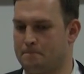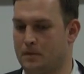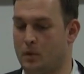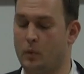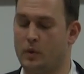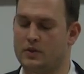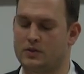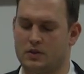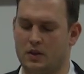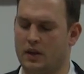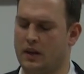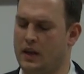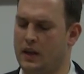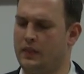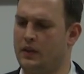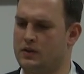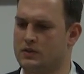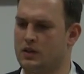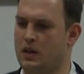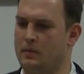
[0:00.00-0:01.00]
which again,
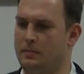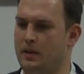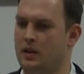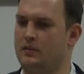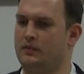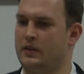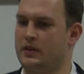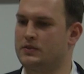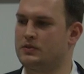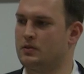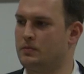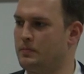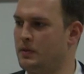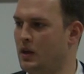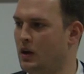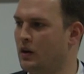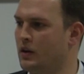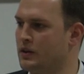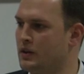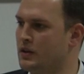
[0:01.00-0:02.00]
there's a lot of benefits to
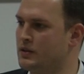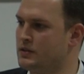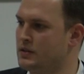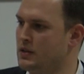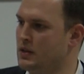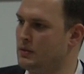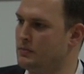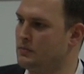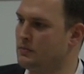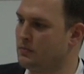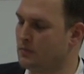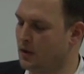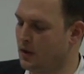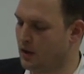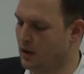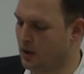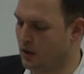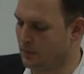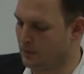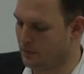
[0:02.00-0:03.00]
being on a, a team.
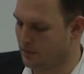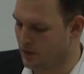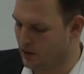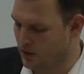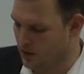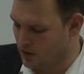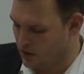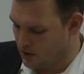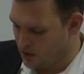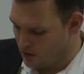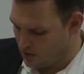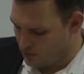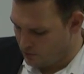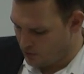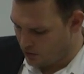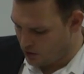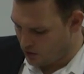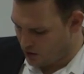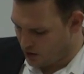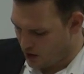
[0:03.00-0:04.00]
Um,
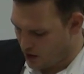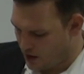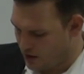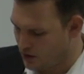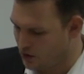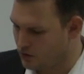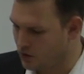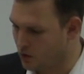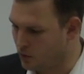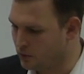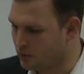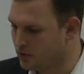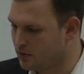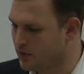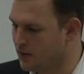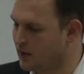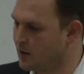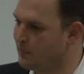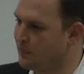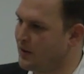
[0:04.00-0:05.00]
but you kind of don't
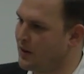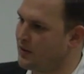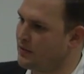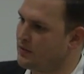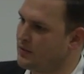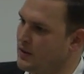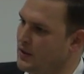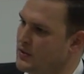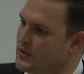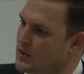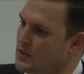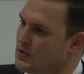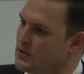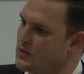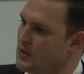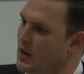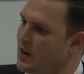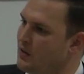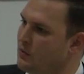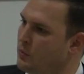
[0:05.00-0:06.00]
think about things
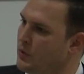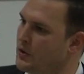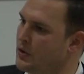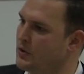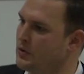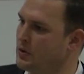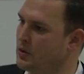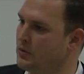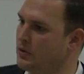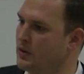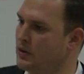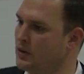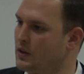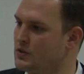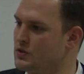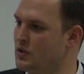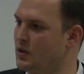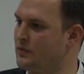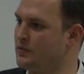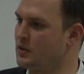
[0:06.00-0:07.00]
outside of what you're doing
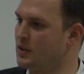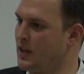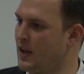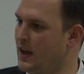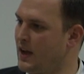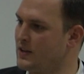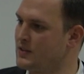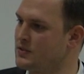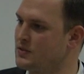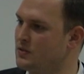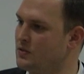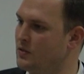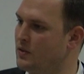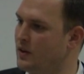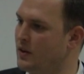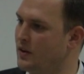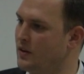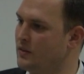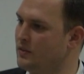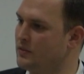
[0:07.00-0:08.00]
because you have class, you
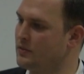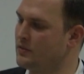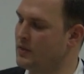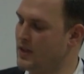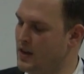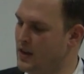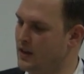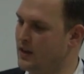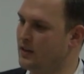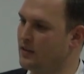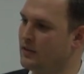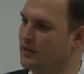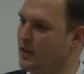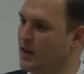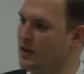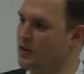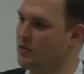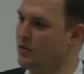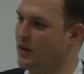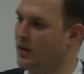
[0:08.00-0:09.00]
have eating,
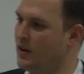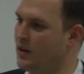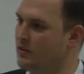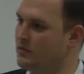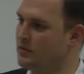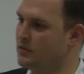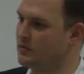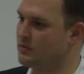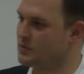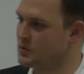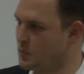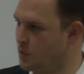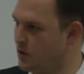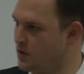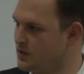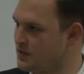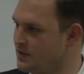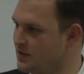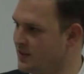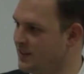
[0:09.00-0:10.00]
and you have
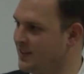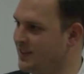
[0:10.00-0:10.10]
sports.